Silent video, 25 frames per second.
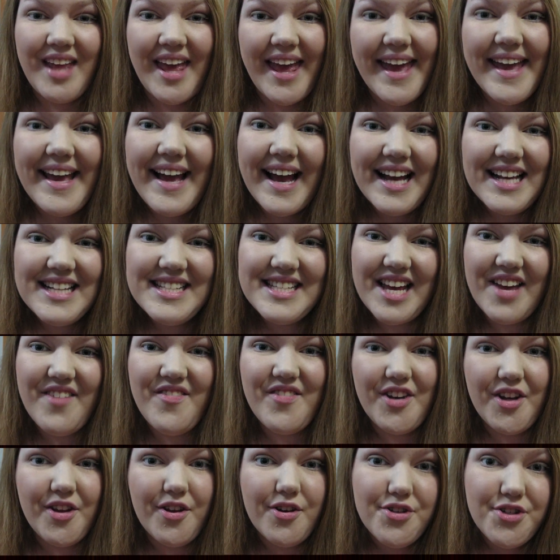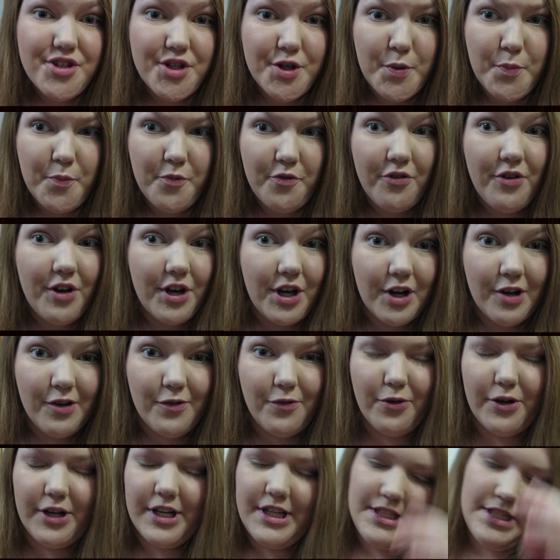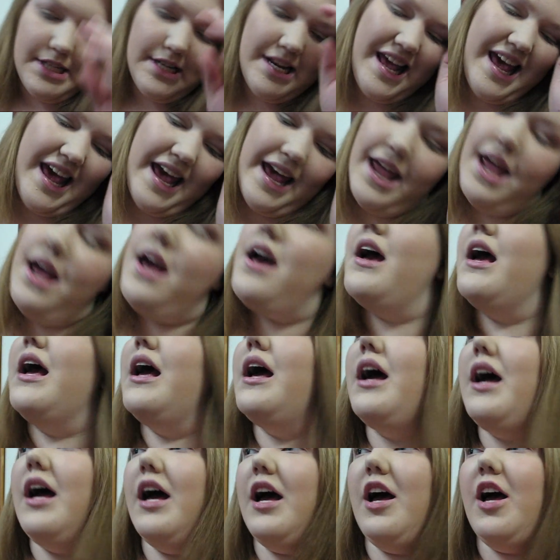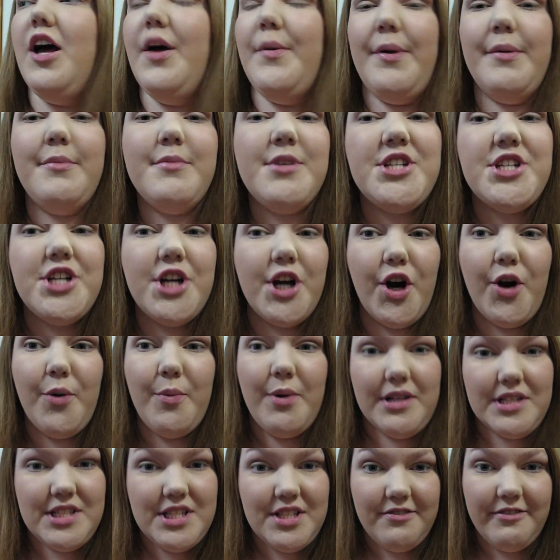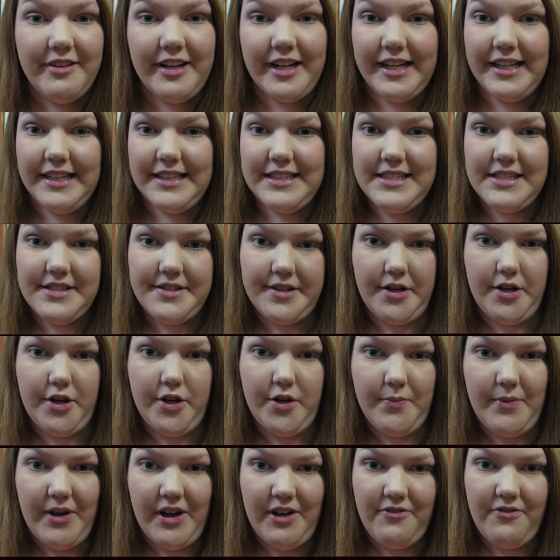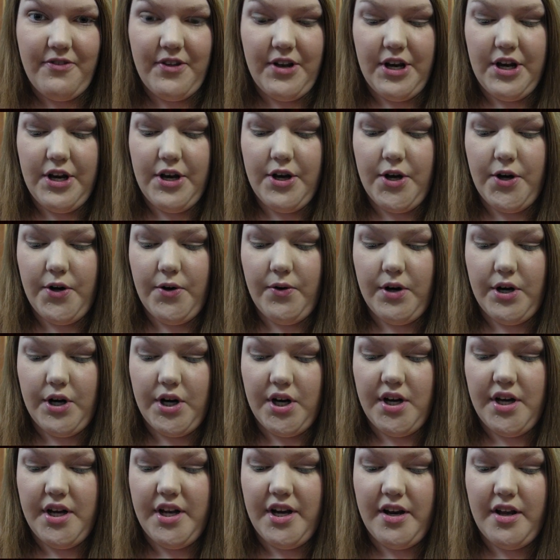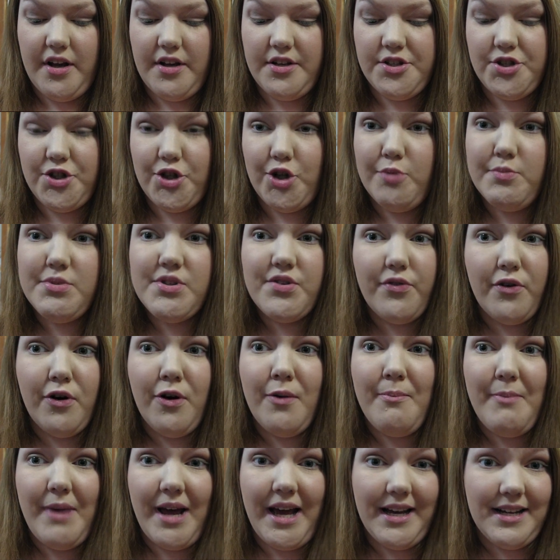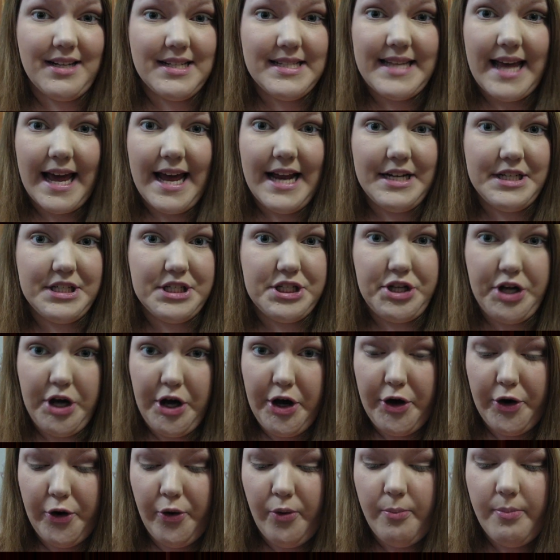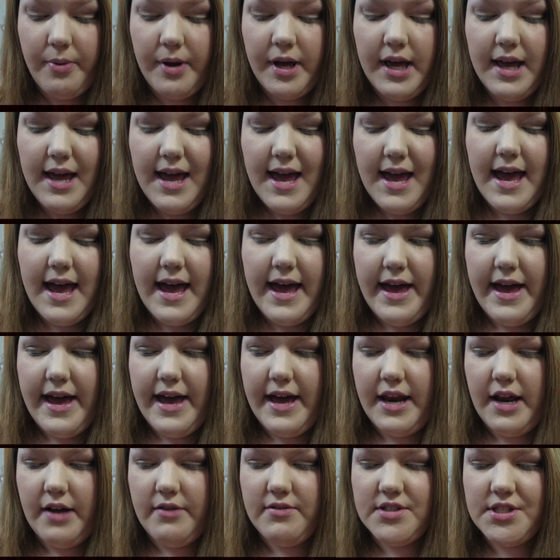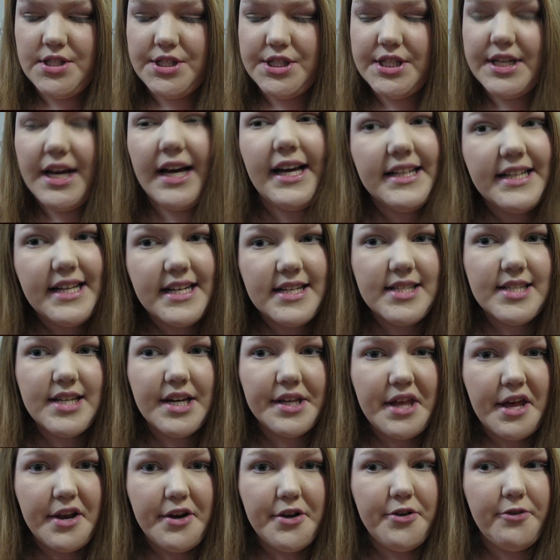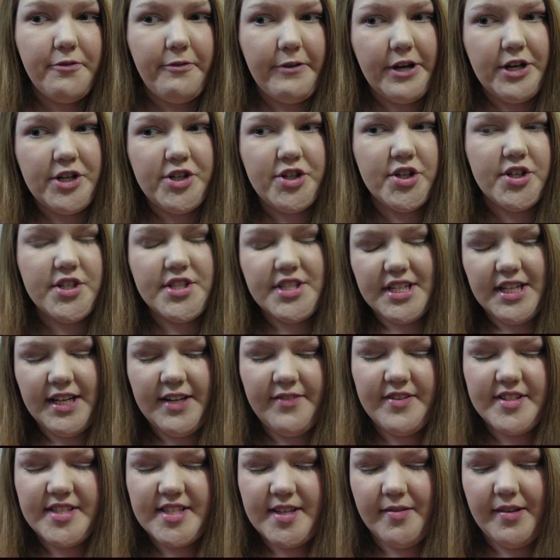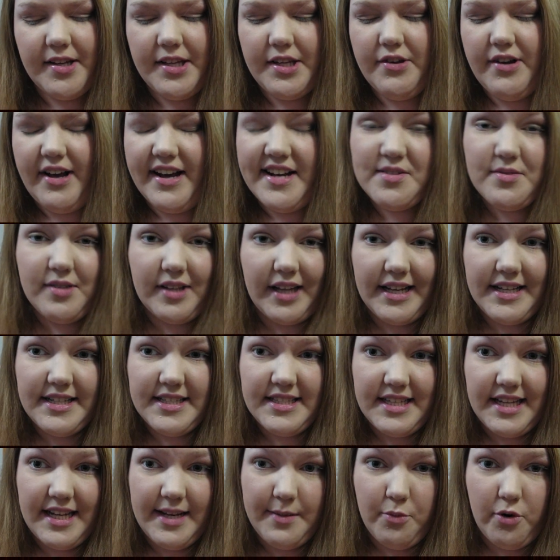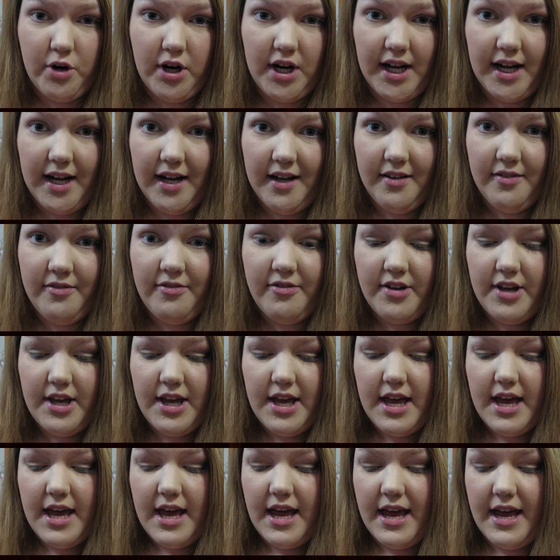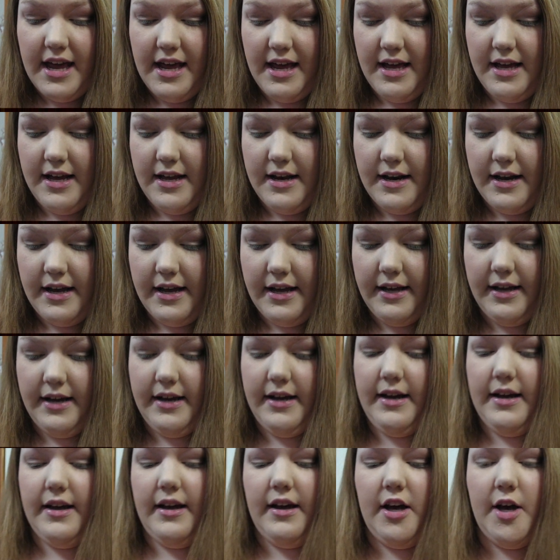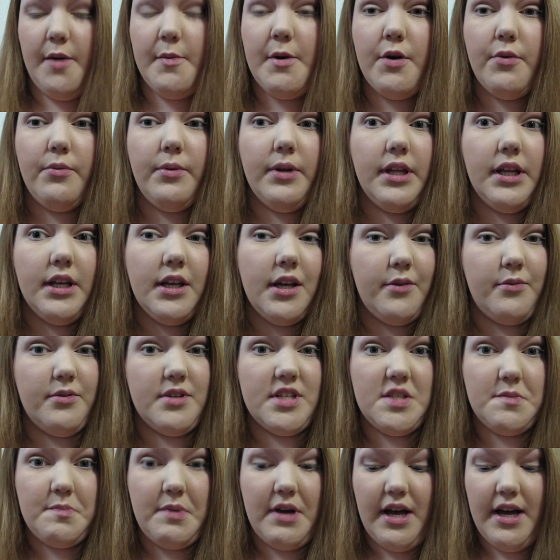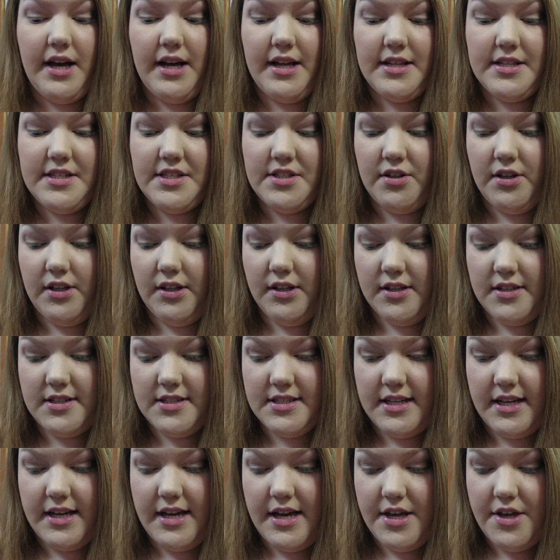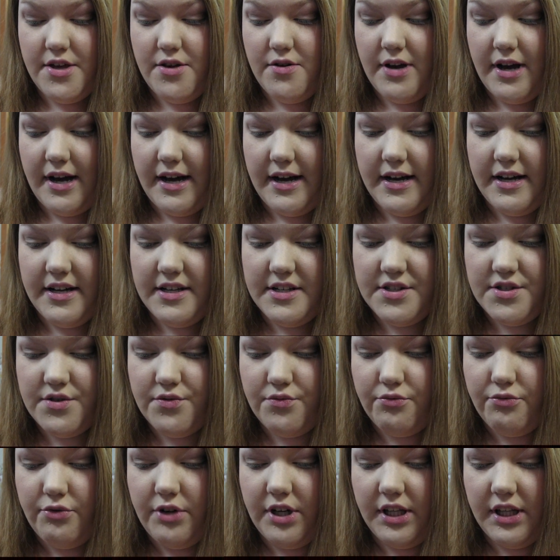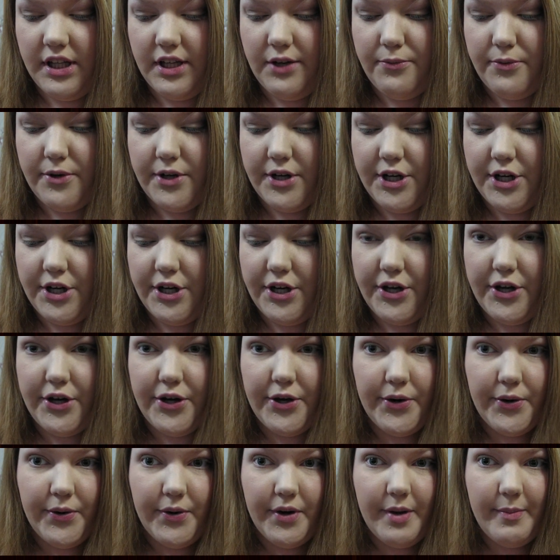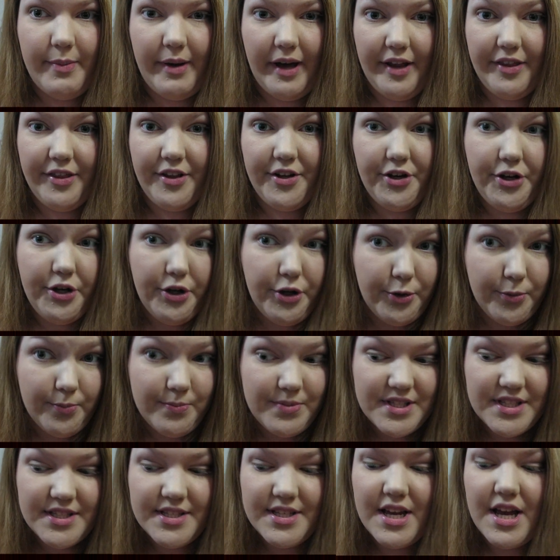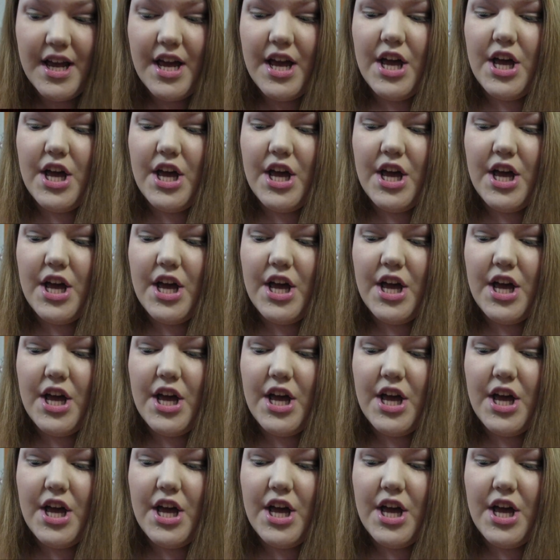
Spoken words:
Hey guys, I have another dupe video for you today. I'm sure most of you guys saw my video on dupes for MAC Satin Taupe, and I was just kind of testing out that new feature, seeing if it's something you guys would like seeing more of, and I got a really good response, so it looks like you guys really want to know about the dupes.